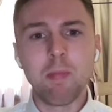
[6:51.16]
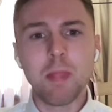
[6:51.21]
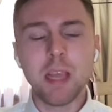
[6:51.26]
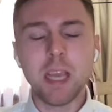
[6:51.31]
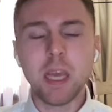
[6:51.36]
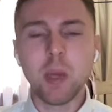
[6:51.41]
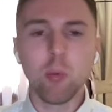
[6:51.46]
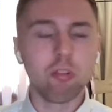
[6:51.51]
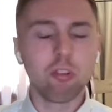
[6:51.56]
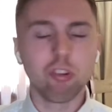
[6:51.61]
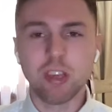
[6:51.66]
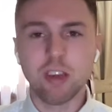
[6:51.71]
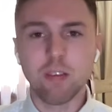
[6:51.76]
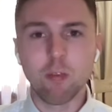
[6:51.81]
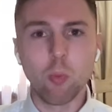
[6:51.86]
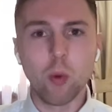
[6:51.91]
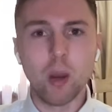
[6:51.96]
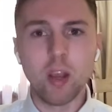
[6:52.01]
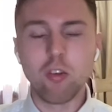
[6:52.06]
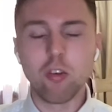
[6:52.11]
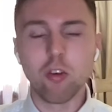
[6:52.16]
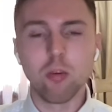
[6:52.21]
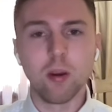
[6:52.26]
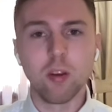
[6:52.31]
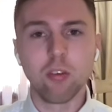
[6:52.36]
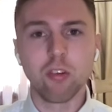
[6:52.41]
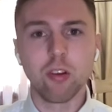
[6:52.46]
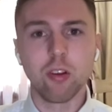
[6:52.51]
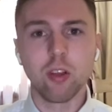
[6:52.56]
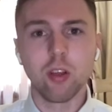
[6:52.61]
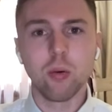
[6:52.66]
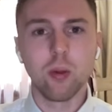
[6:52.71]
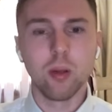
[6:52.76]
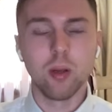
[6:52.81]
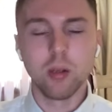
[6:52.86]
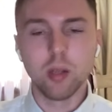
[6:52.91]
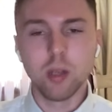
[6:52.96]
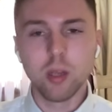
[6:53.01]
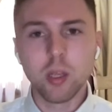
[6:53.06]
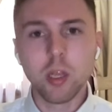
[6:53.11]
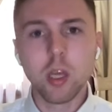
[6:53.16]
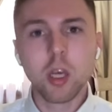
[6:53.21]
He was just given way too much to do and